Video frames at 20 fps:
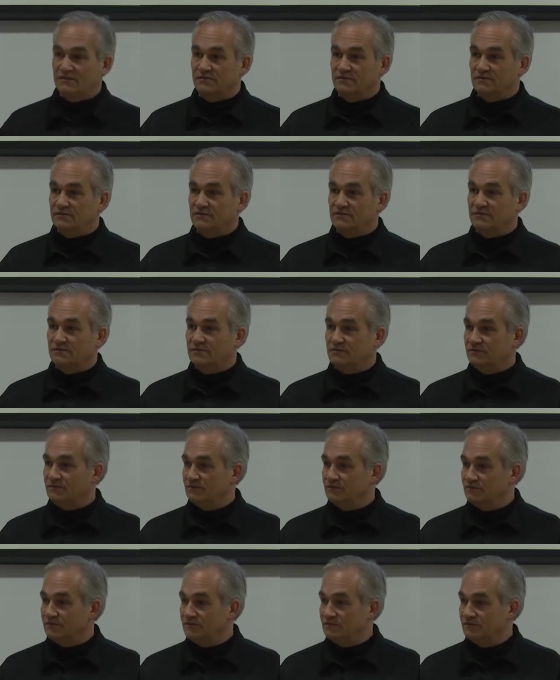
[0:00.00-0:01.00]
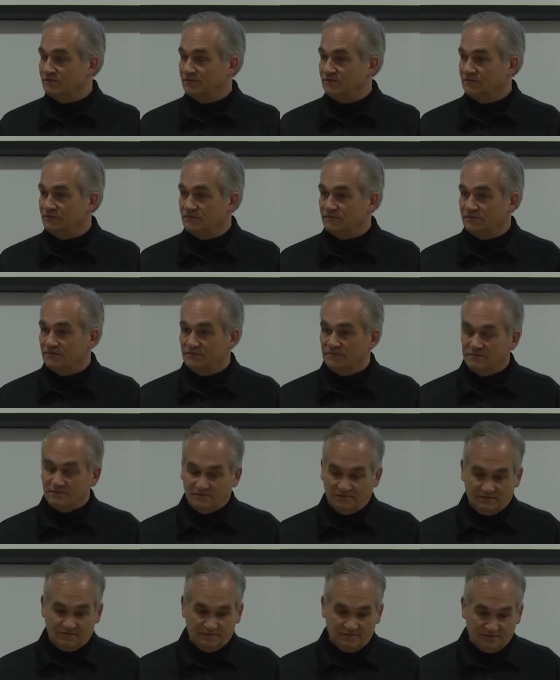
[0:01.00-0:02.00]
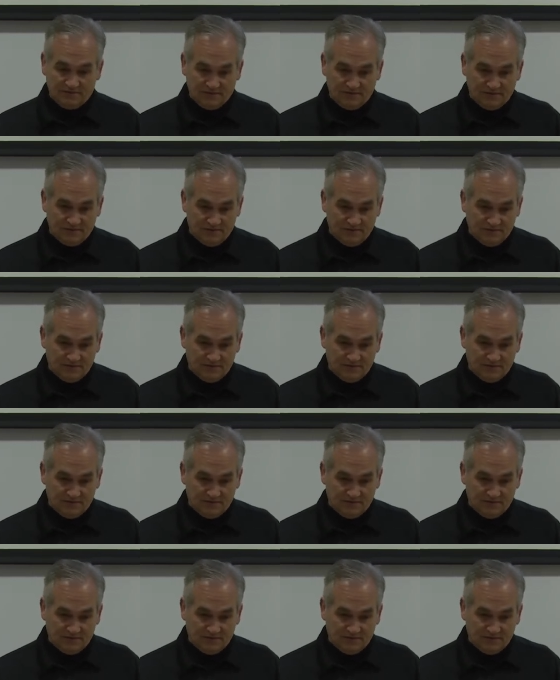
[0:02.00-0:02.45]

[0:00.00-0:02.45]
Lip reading: Nothing is said.